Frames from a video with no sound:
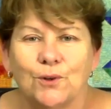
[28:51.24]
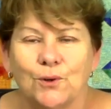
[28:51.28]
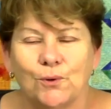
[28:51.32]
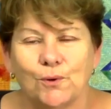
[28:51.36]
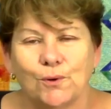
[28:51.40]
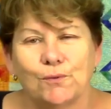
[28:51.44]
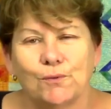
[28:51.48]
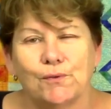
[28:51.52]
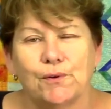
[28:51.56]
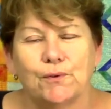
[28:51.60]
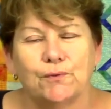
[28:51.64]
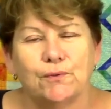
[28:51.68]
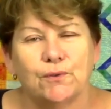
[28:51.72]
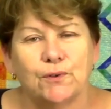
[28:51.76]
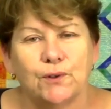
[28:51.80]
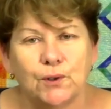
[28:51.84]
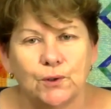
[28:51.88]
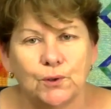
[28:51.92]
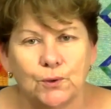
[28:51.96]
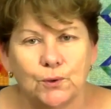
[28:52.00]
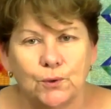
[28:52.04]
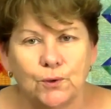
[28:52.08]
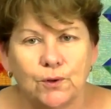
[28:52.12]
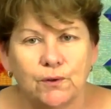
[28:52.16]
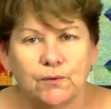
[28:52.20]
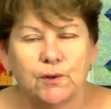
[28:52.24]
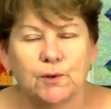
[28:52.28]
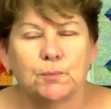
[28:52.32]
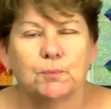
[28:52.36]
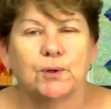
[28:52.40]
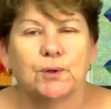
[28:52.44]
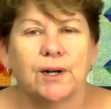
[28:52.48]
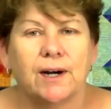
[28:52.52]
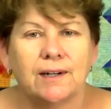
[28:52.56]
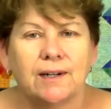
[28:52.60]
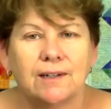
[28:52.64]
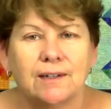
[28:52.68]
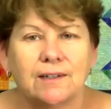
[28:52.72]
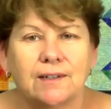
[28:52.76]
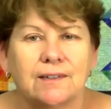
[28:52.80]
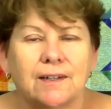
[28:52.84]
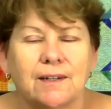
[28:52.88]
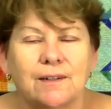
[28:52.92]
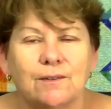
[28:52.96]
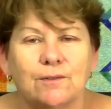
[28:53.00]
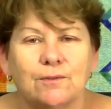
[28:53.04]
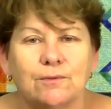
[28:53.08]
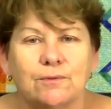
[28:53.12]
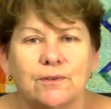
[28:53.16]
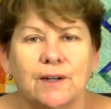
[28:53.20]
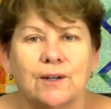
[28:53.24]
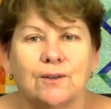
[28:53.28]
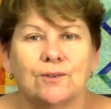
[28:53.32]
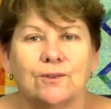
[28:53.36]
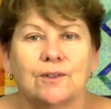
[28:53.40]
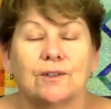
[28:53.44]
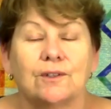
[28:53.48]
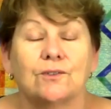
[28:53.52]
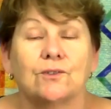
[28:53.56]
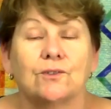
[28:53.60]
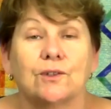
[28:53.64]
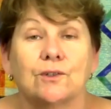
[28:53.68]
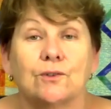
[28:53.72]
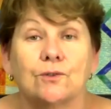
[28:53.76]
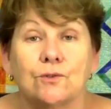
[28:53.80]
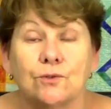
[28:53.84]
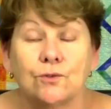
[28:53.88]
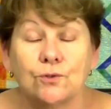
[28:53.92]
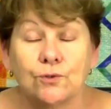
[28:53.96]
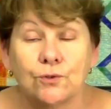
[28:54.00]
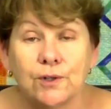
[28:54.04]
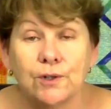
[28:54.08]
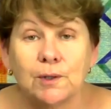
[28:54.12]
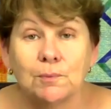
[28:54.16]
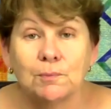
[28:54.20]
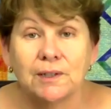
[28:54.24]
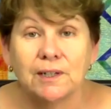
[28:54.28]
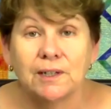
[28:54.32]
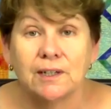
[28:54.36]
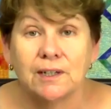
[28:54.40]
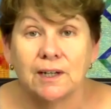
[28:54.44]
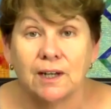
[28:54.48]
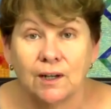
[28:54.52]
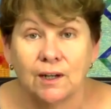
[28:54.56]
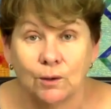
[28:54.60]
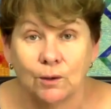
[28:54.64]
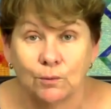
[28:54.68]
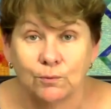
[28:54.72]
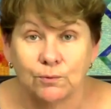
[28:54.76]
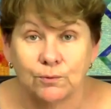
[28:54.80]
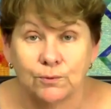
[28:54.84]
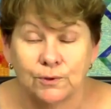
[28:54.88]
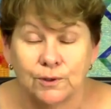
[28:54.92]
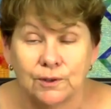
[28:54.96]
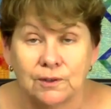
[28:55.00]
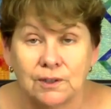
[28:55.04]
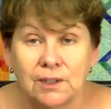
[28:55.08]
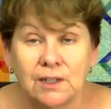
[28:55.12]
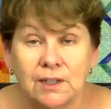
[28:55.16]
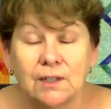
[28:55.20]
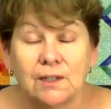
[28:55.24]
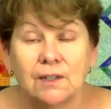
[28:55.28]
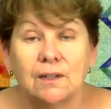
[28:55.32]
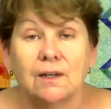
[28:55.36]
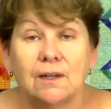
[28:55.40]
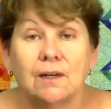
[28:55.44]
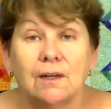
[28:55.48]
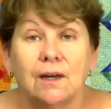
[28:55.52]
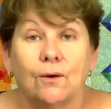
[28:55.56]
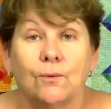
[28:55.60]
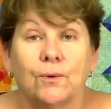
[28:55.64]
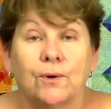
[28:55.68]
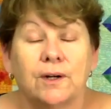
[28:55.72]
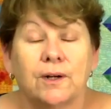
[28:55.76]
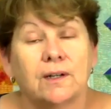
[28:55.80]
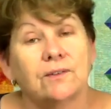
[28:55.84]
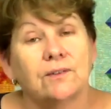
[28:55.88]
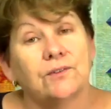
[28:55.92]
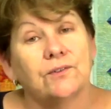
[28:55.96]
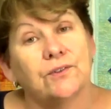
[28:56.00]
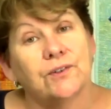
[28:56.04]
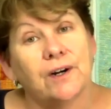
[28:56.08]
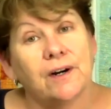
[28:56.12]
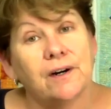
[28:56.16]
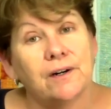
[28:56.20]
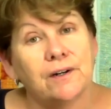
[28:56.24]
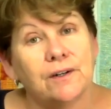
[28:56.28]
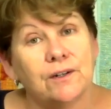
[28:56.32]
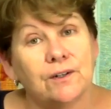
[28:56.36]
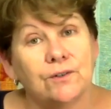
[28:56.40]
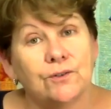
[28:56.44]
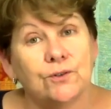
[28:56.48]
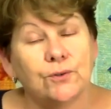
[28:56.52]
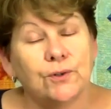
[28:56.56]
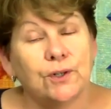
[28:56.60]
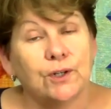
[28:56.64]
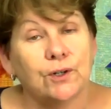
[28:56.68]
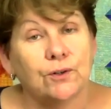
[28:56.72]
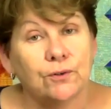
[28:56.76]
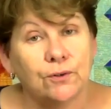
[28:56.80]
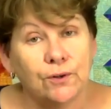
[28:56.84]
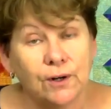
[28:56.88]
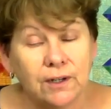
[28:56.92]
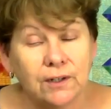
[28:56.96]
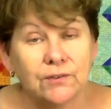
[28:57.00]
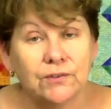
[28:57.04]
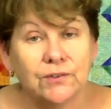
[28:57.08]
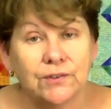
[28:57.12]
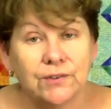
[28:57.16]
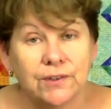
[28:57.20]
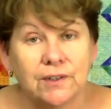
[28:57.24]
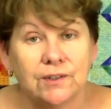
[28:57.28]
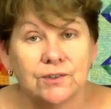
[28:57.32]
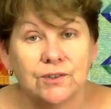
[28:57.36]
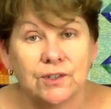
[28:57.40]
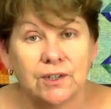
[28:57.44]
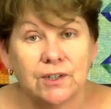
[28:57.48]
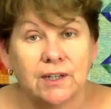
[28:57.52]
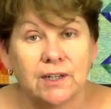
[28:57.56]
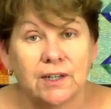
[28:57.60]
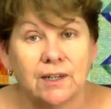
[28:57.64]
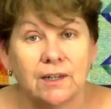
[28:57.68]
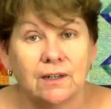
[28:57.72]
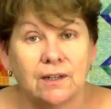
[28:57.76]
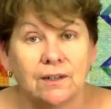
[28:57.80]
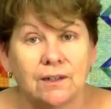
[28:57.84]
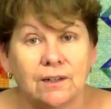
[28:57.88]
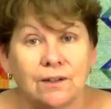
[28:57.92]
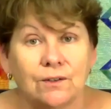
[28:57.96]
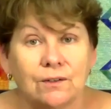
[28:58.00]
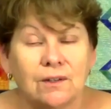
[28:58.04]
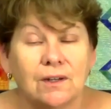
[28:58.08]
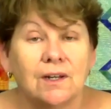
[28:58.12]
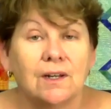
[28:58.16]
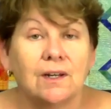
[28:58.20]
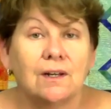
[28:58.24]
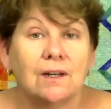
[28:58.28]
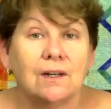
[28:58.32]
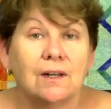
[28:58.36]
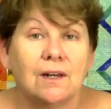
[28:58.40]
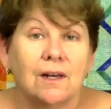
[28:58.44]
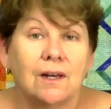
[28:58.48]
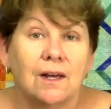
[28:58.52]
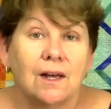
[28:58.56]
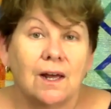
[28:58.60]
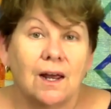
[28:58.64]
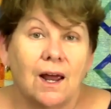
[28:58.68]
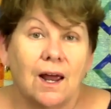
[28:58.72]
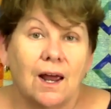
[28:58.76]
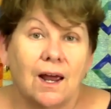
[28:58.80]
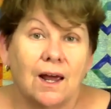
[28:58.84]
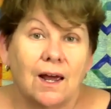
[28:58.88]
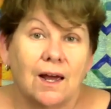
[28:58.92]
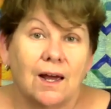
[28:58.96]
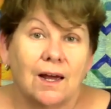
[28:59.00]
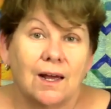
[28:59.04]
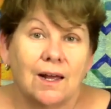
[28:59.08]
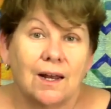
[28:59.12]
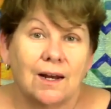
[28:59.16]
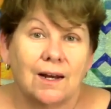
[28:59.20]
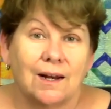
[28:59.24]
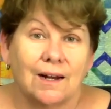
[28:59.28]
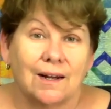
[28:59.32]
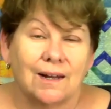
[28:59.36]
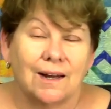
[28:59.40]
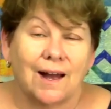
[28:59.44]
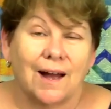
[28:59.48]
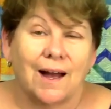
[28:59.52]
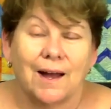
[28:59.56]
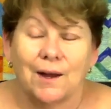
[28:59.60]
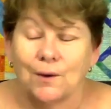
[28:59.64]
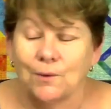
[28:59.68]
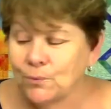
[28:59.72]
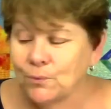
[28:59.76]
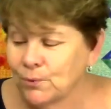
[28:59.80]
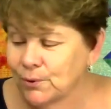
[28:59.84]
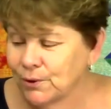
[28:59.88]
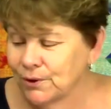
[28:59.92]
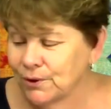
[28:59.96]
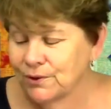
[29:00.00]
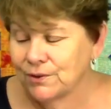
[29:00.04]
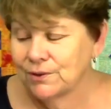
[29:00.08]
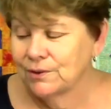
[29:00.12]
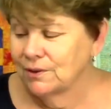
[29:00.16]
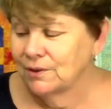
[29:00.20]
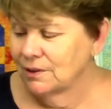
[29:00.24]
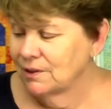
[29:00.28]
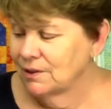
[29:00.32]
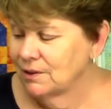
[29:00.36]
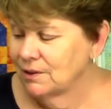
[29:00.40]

you a review of a product I have found that's extremely helpful. When I started doing cross stitch again, I would